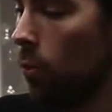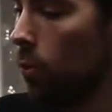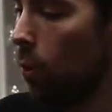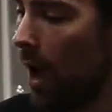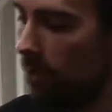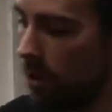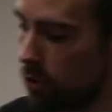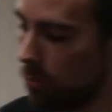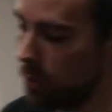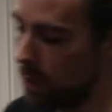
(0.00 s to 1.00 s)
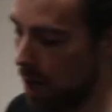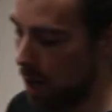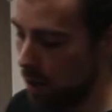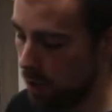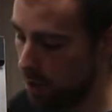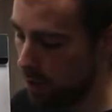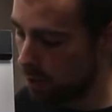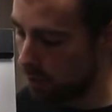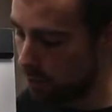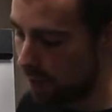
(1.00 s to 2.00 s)
Whatever the trumps are,
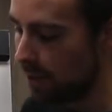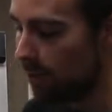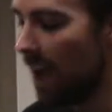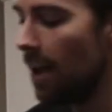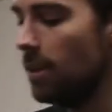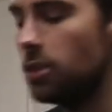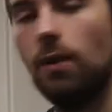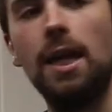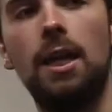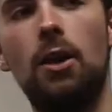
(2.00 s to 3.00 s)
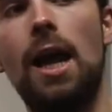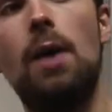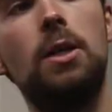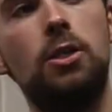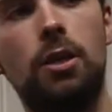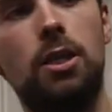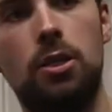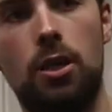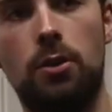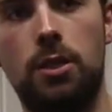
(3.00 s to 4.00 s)
it varies greatly on how many tricks you're
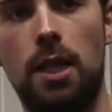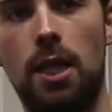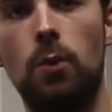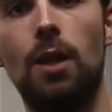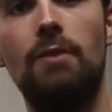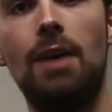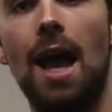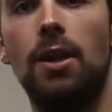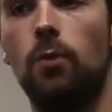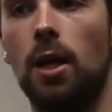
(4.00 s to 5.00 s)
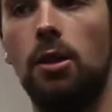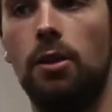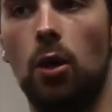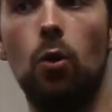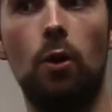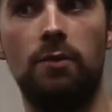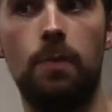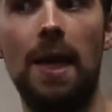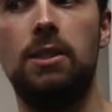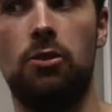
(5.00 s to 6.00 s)
going to take. You will have a hand where you think, oh, if
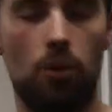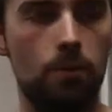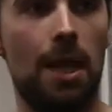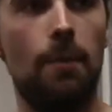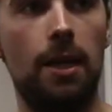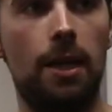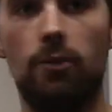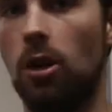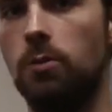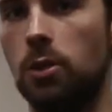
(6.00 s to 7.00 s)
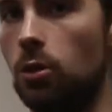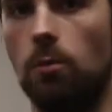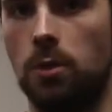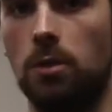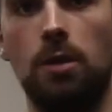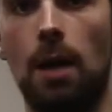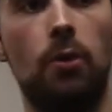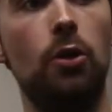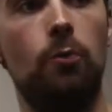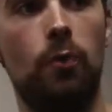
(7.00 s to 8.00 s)
spades are trumps, I'm in. If clubs are trumps, I'm
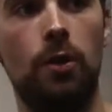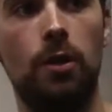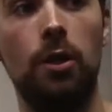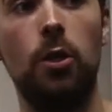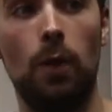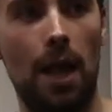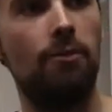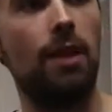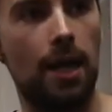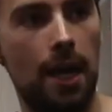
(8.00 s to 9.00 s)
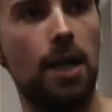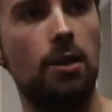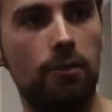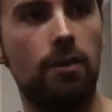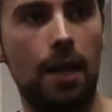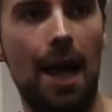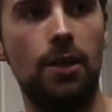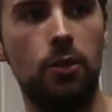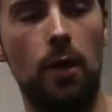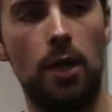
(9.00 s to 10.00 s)
doomed. You will have that kind of
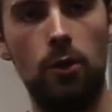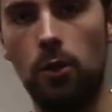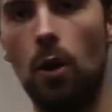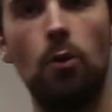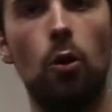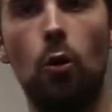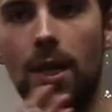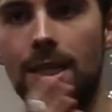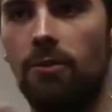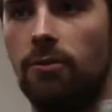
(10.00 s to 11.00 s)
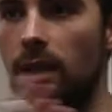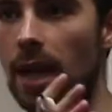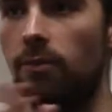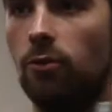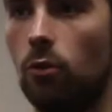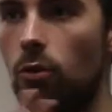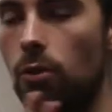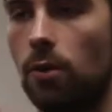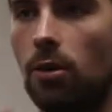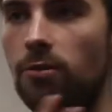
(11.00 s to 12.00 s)
hand where you won't always have kind of
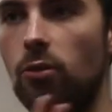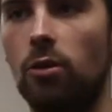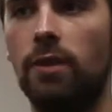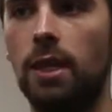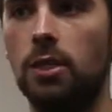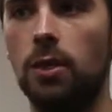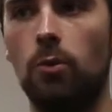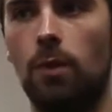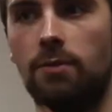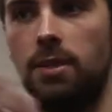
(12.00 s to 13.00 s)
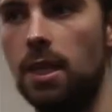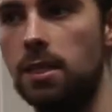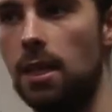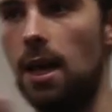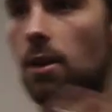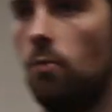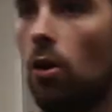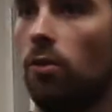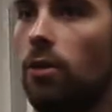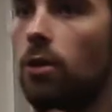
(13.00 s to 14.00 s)
3 or 4 of each. You will have 6 of that and 1
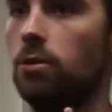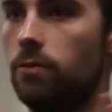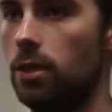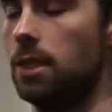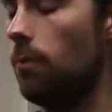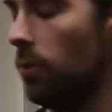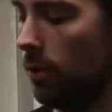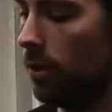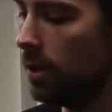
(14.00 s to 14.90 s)
of those, for example.